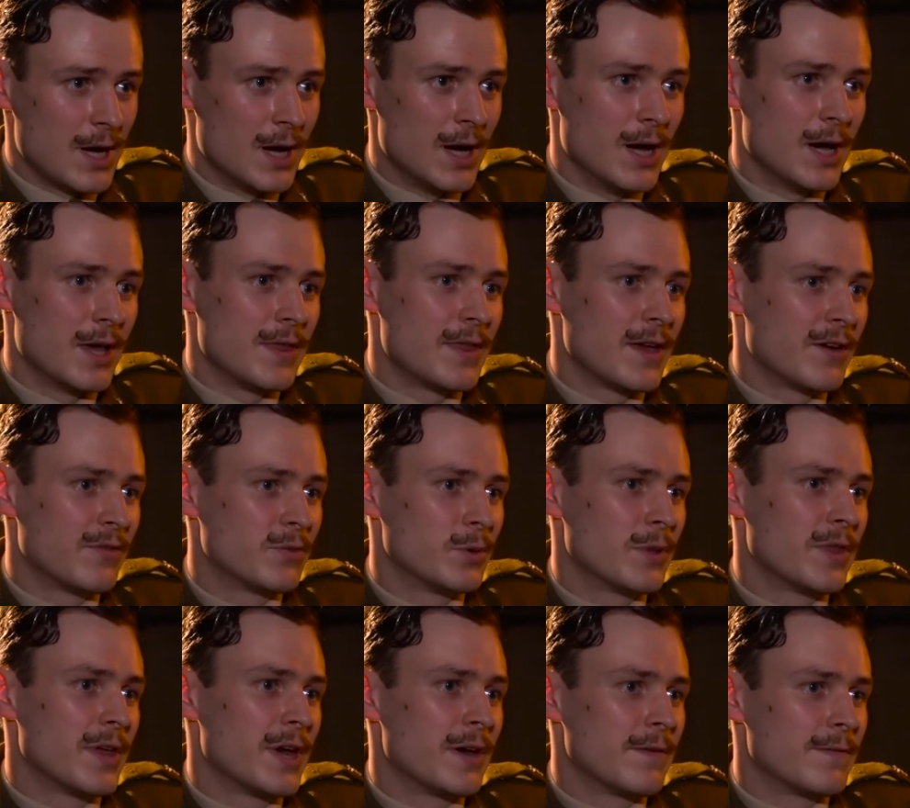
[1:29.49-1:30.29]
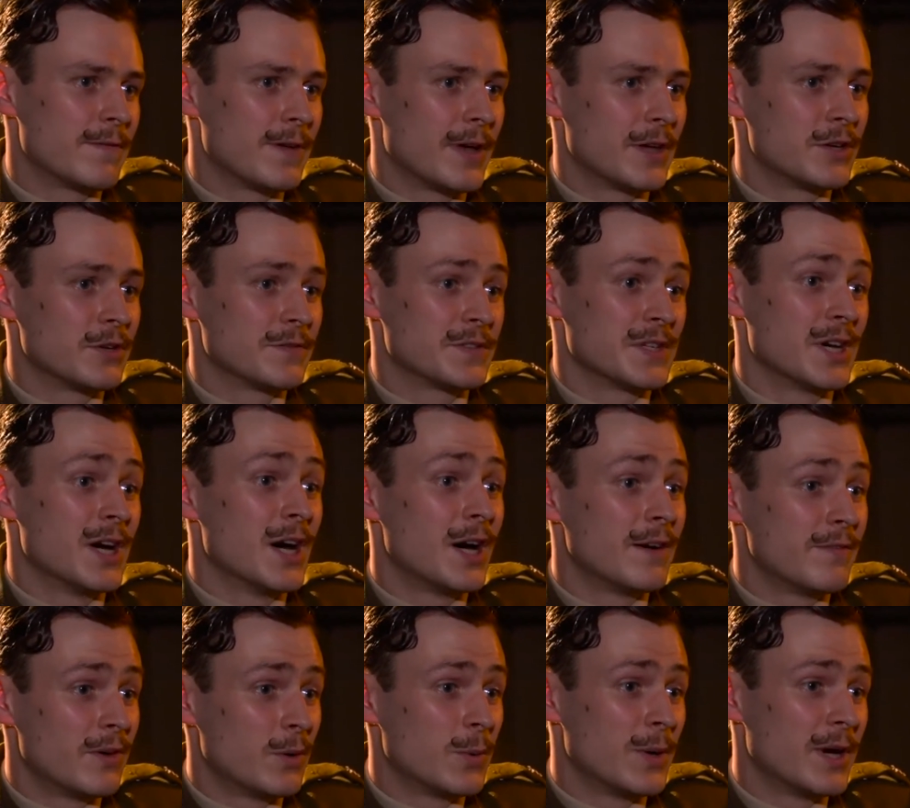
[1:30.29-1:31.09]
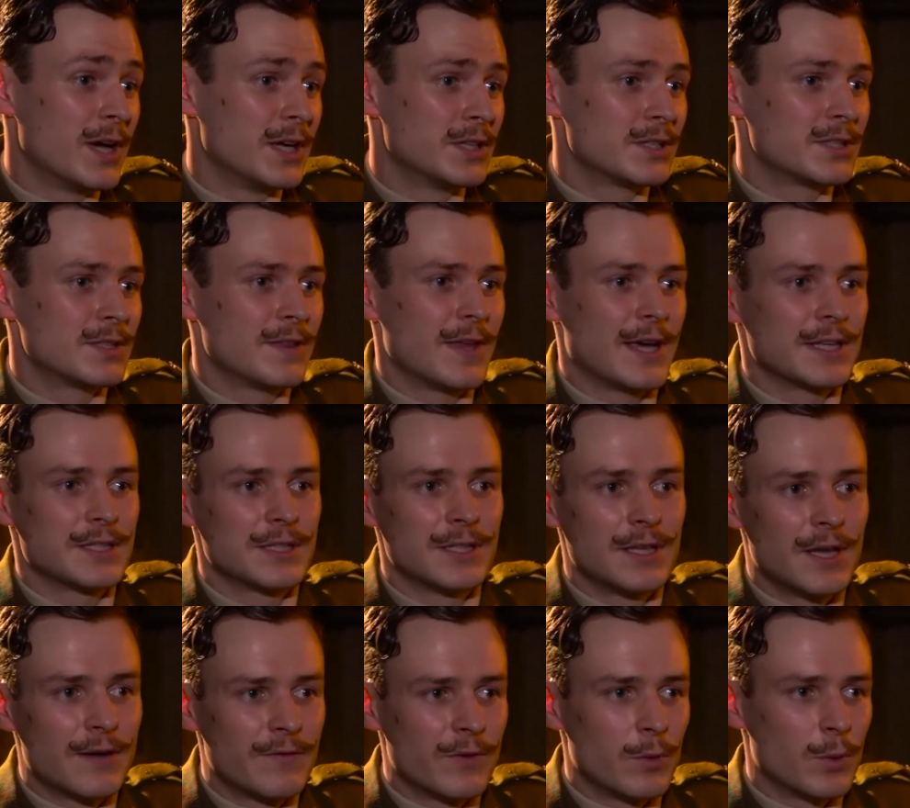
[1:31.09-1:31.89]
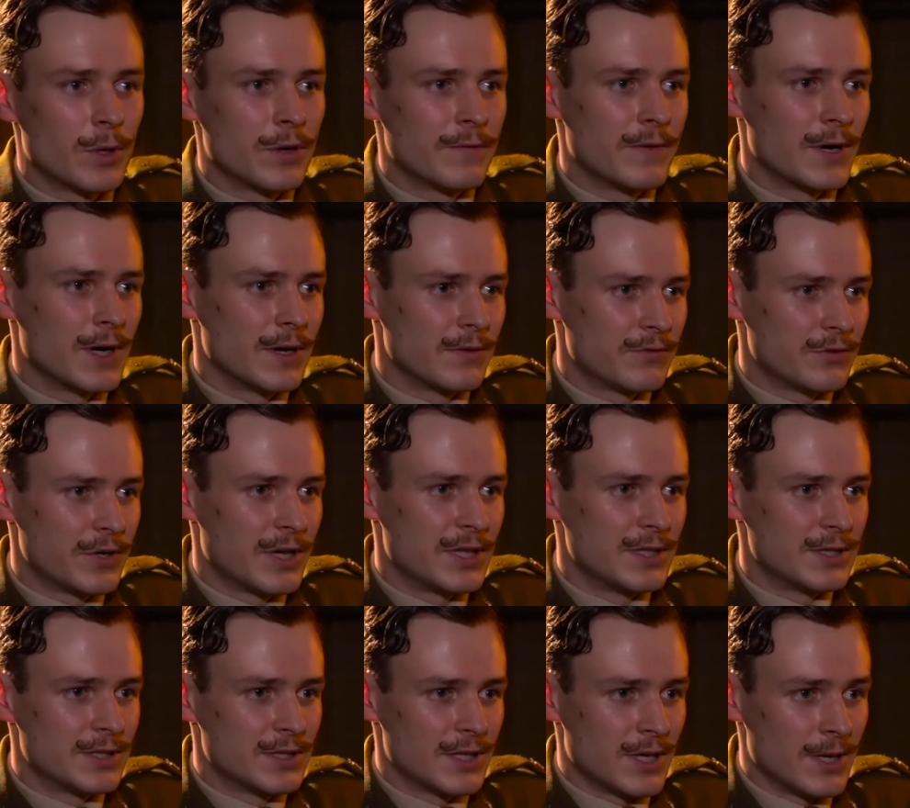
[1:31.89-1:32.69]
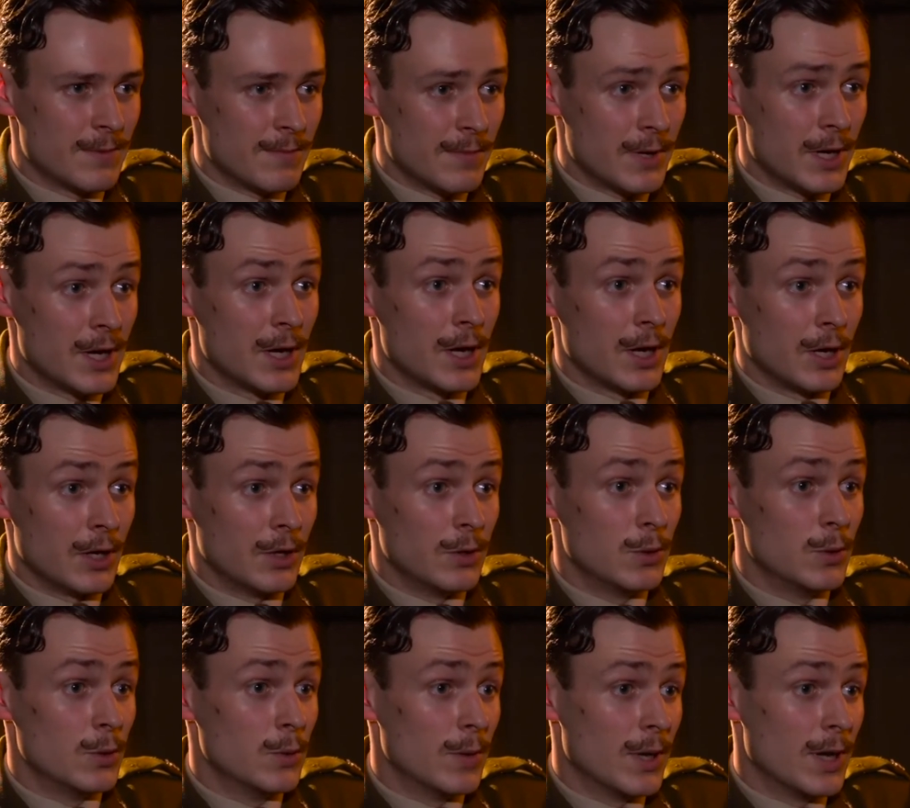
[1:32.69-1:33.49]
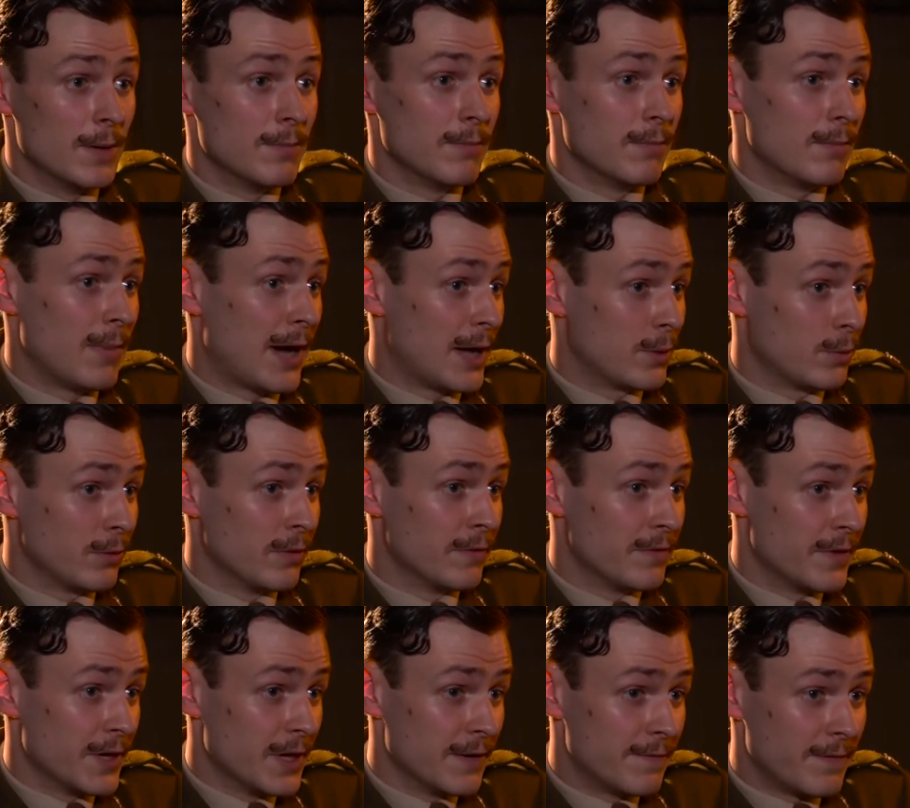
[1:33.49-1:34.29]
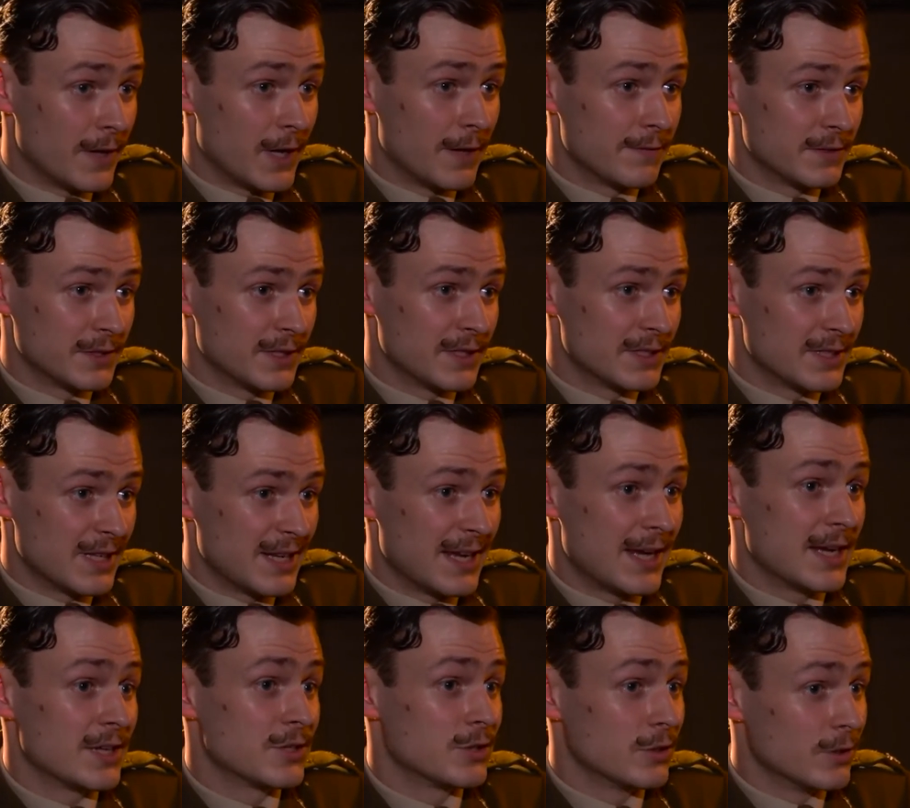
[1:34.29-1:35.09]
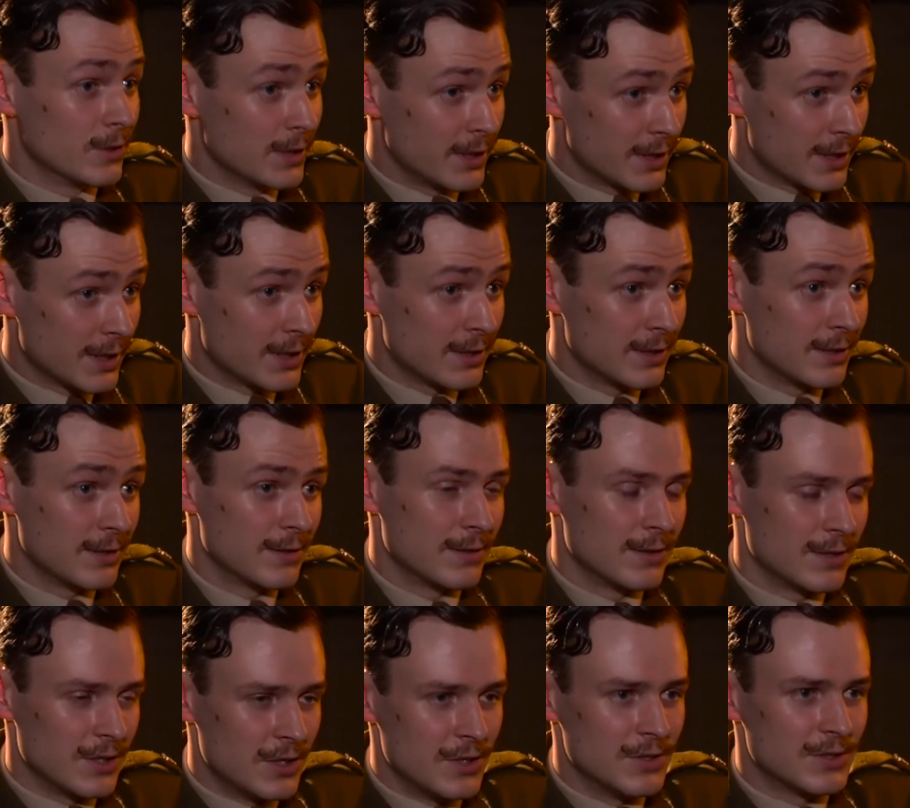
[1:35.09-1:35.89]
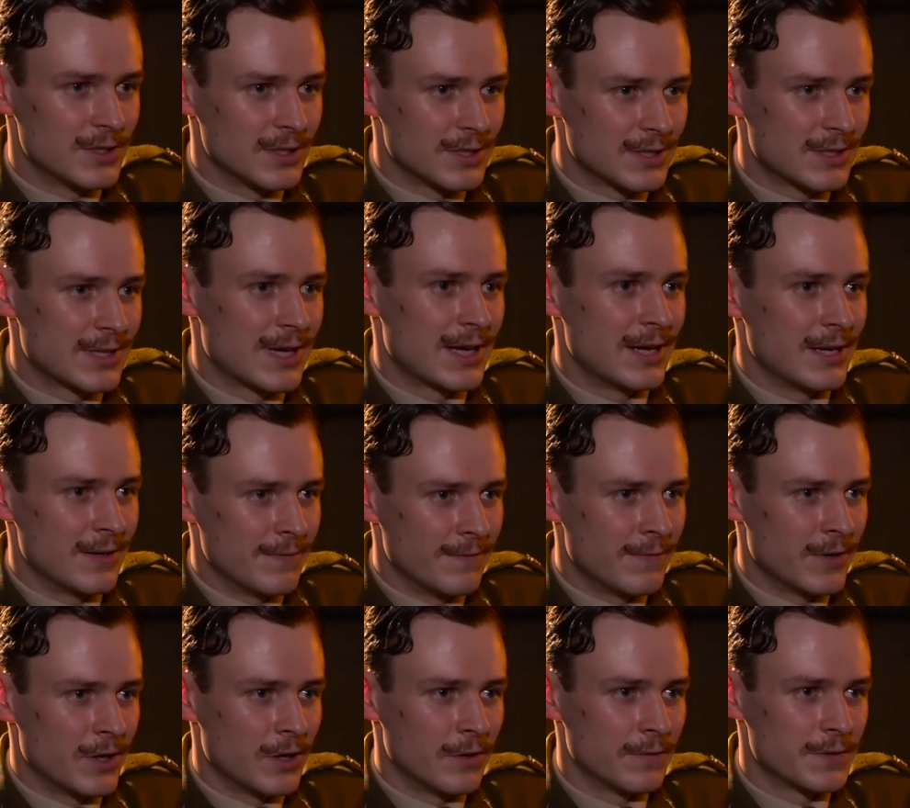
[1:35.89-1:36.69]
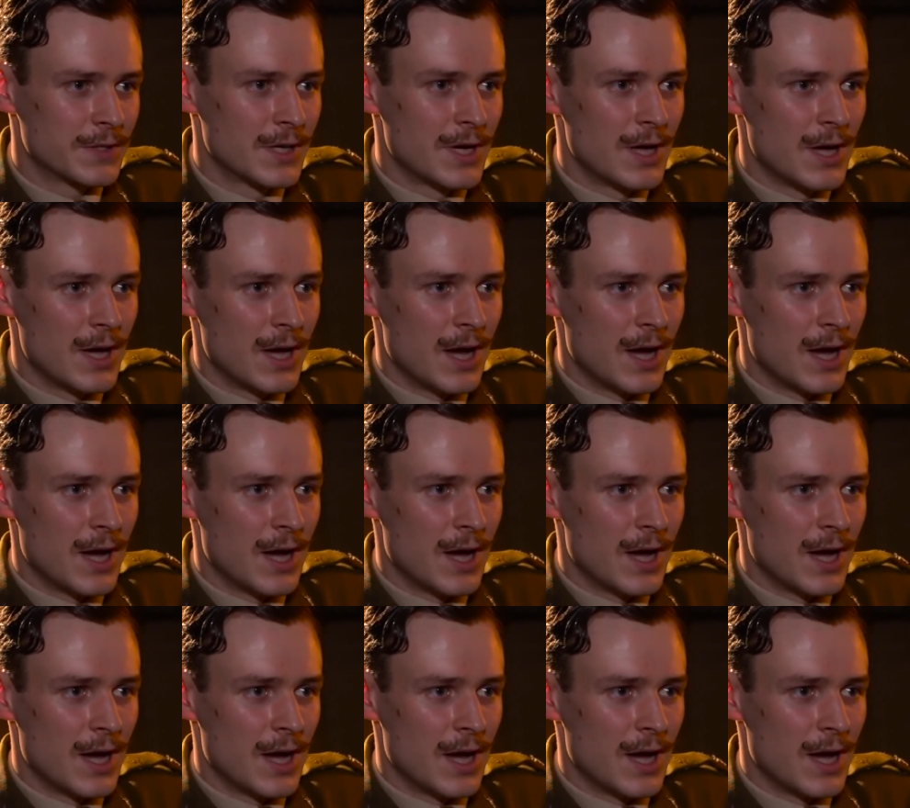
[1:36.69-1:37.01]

The other one that Flight Officer Harvey wears, that's another one of our friends who had one of their fathers, and they said, yeah, sure, you can use this, get it involved.